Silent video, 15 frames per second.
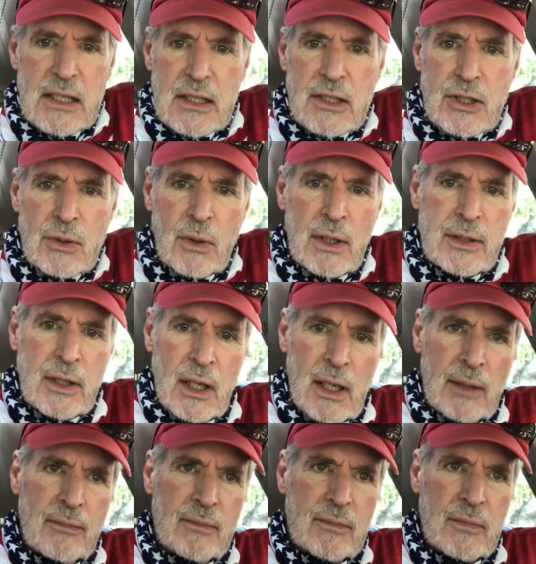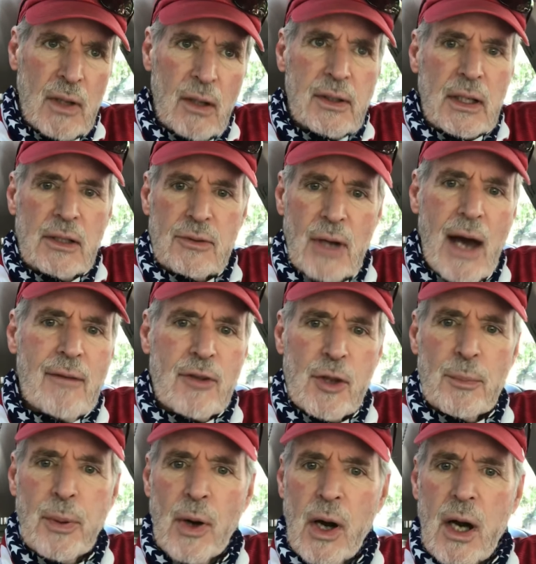So I thought, okay, drive to
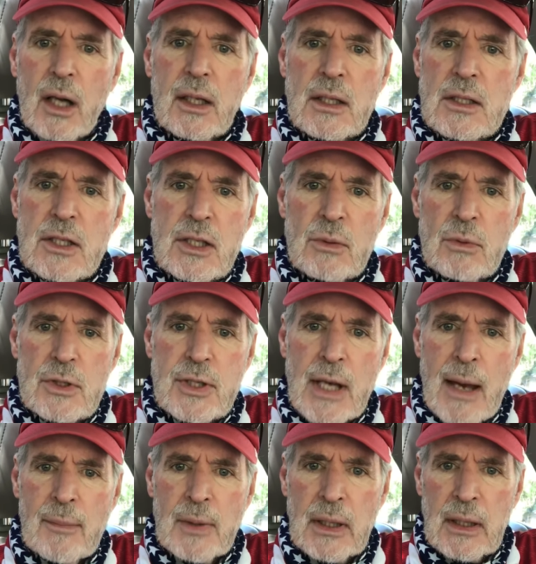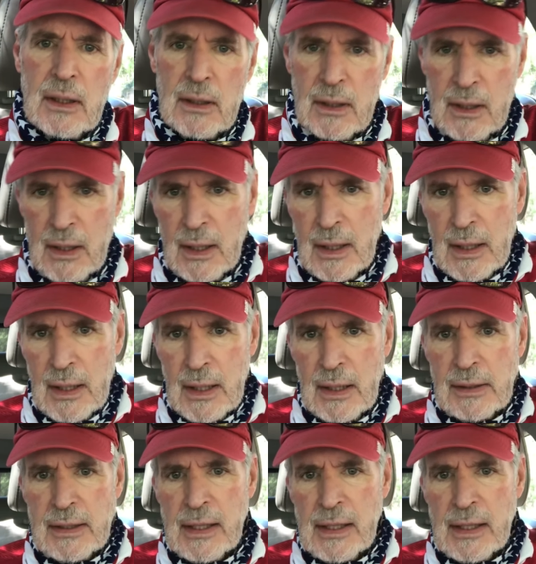the park and see what's happening and, and